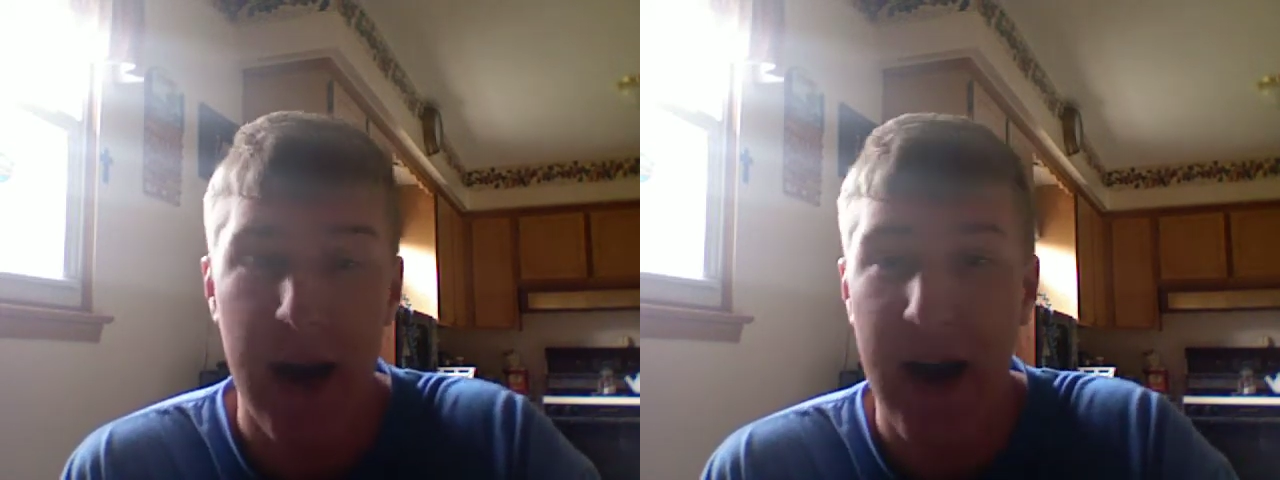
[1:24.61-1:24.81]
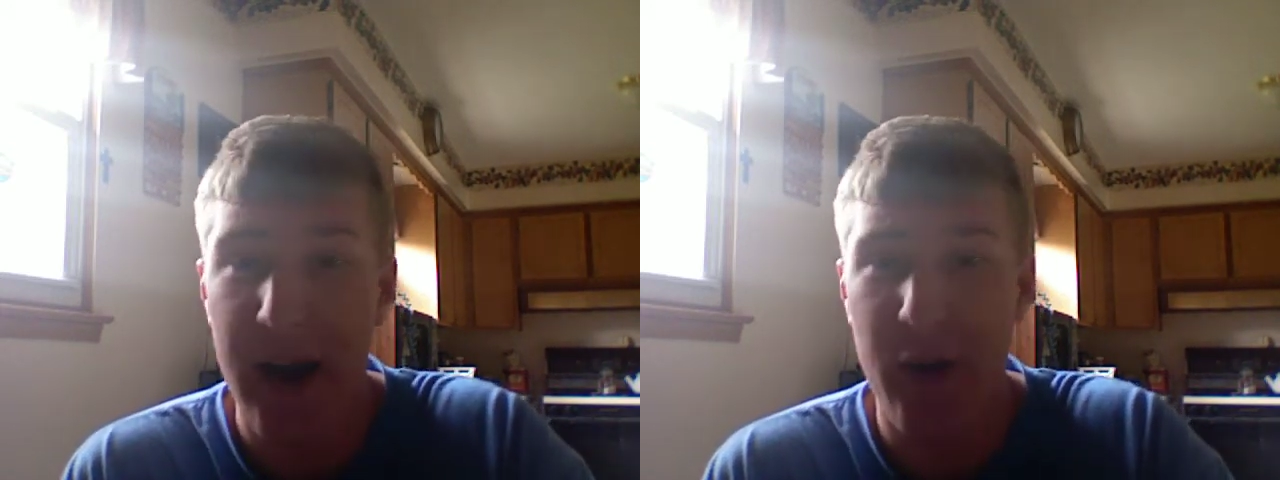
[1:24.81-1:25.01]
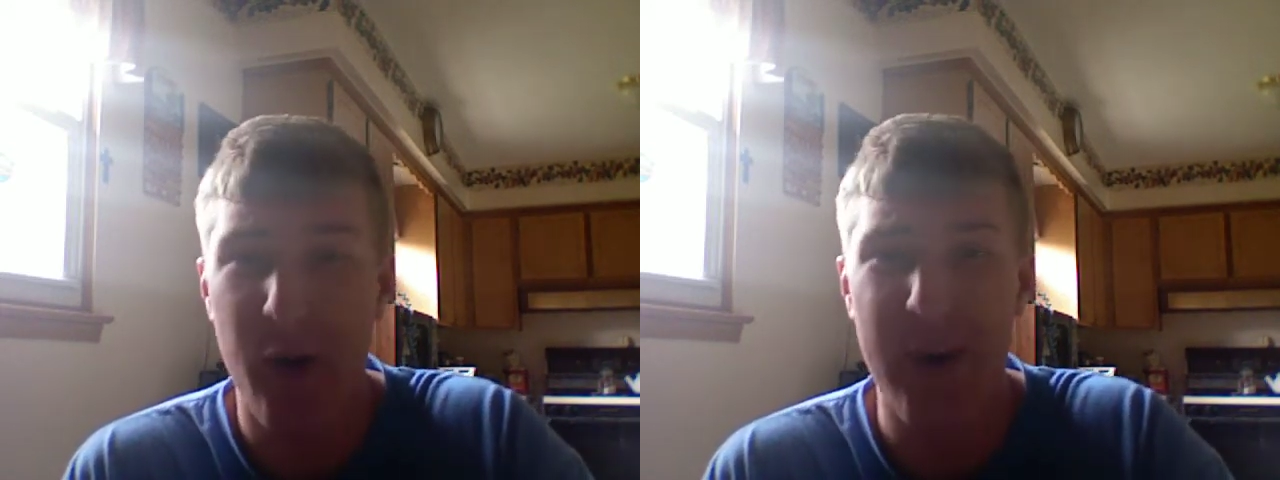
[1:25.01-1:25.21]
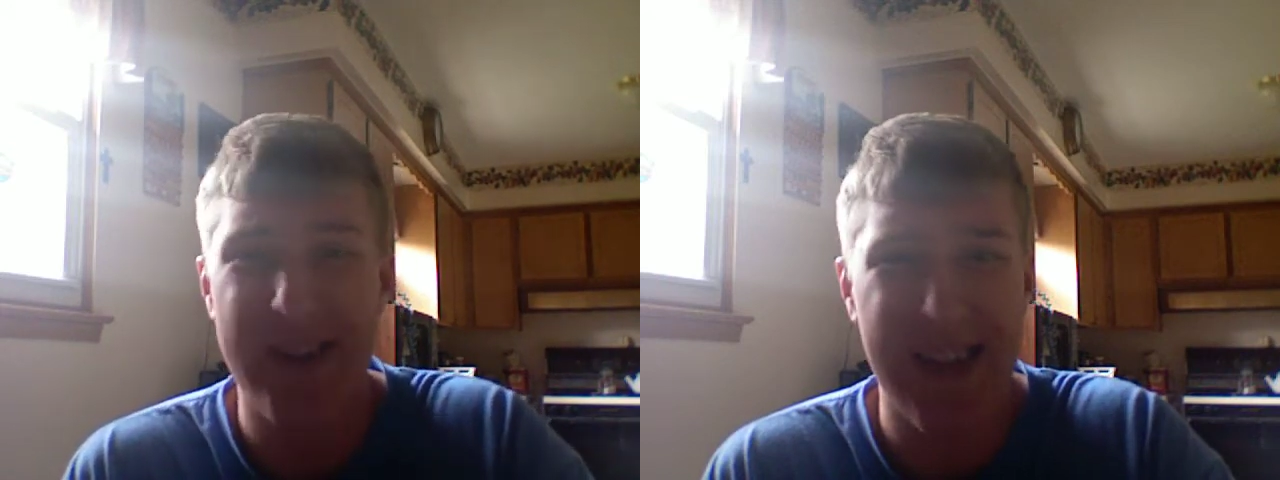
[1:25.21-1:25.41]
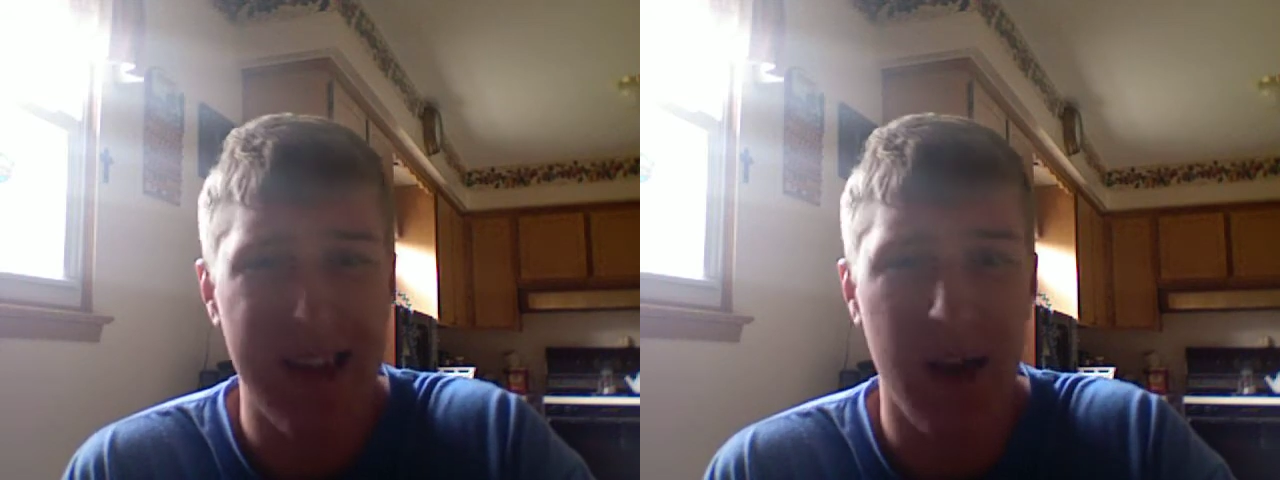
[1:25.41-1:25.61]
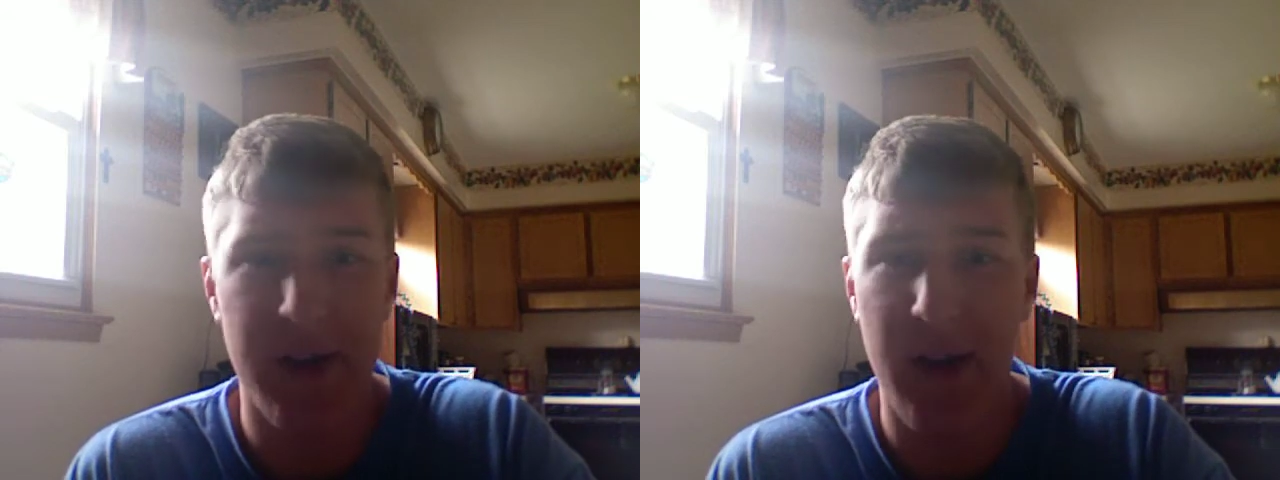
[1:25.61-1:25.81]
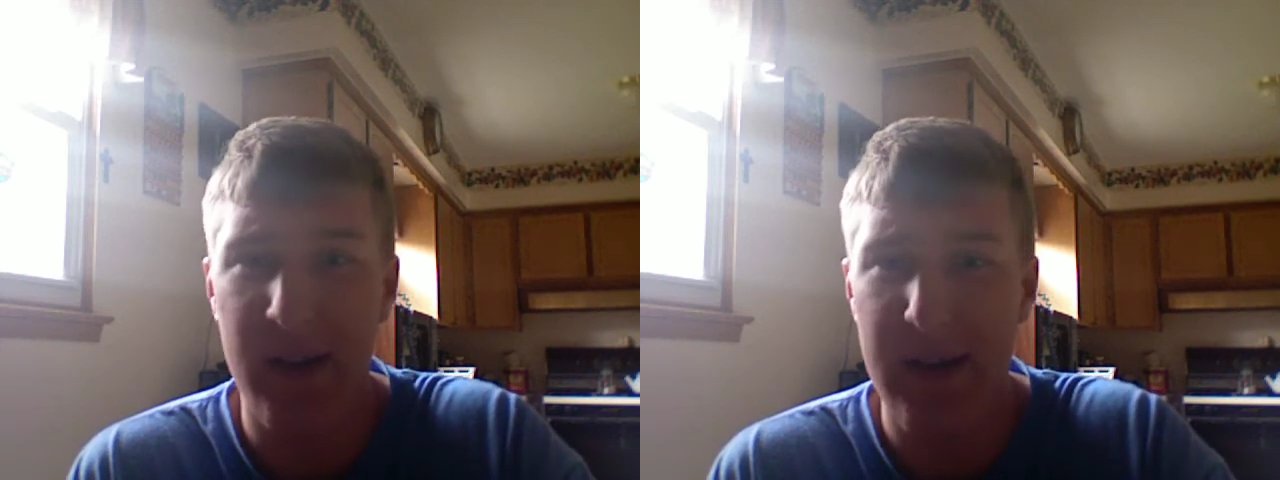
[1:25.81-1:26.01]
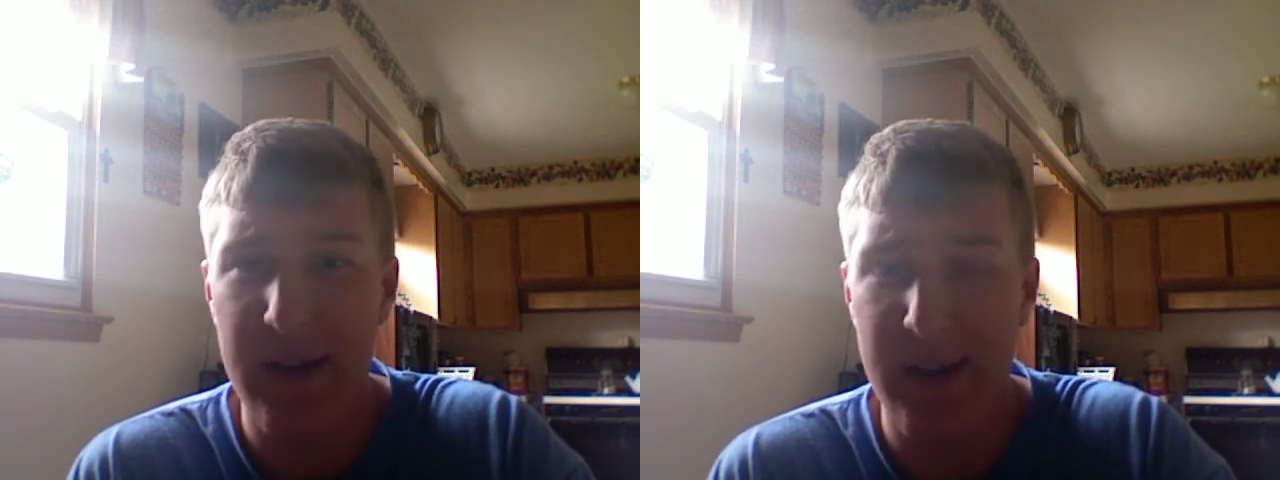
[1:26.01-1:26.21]
I don't know exactly how tall
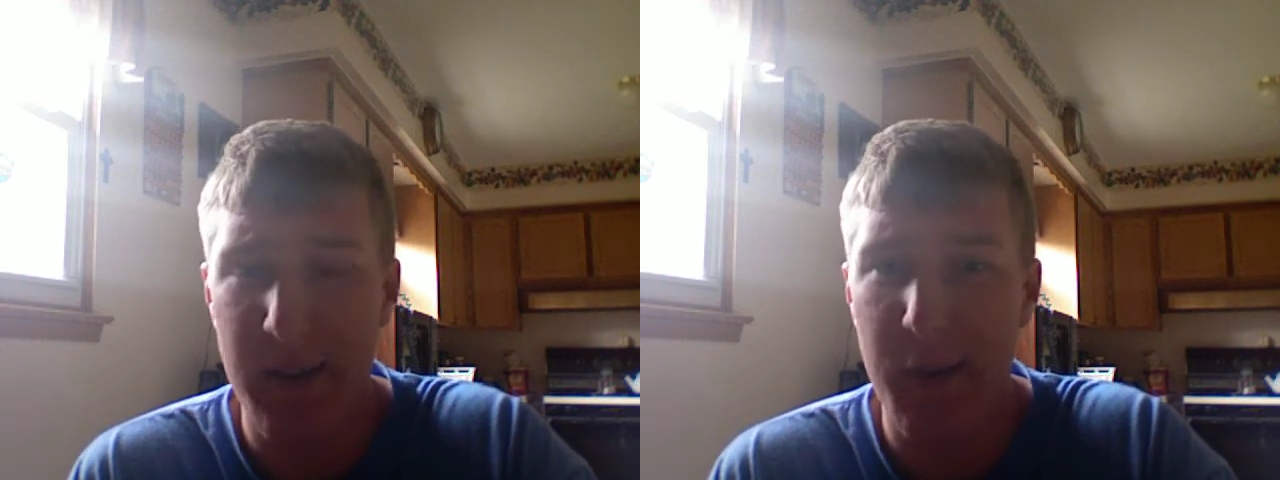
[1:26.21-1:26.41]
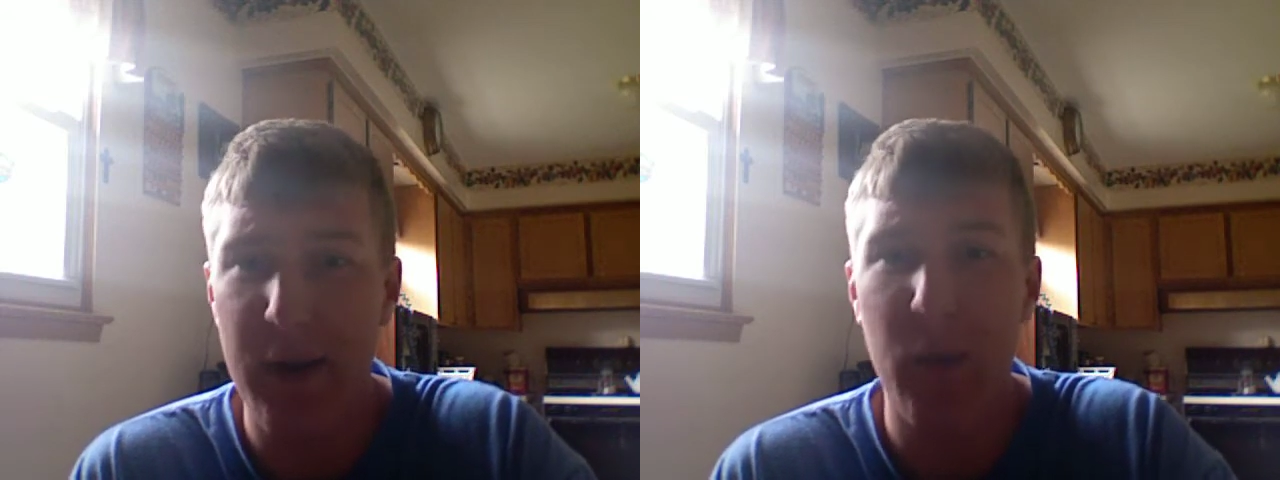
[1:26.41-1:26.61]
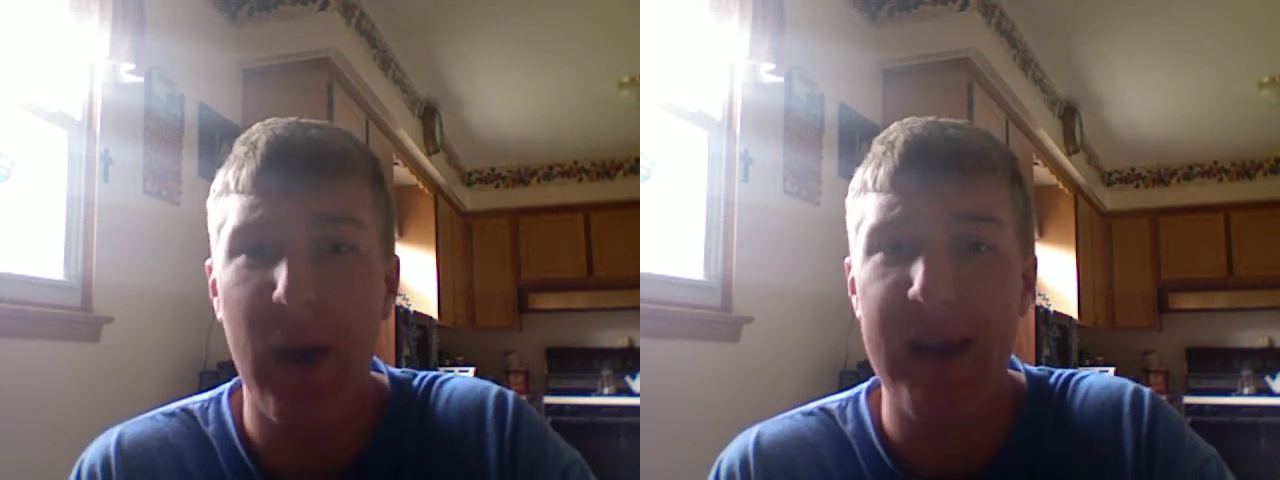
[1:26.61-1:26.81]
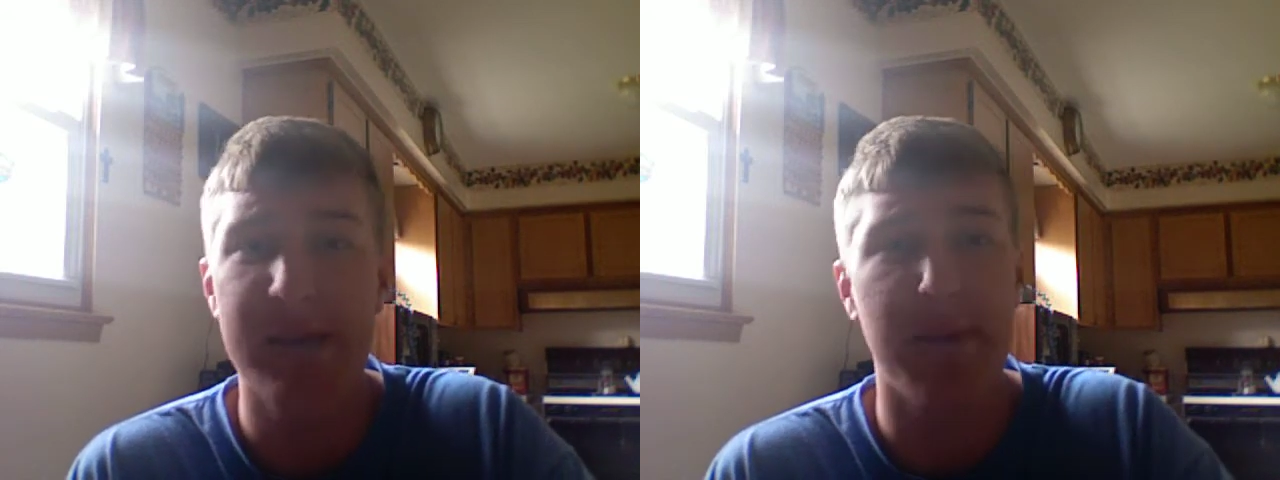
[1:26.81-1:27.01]
he is or what he weighs,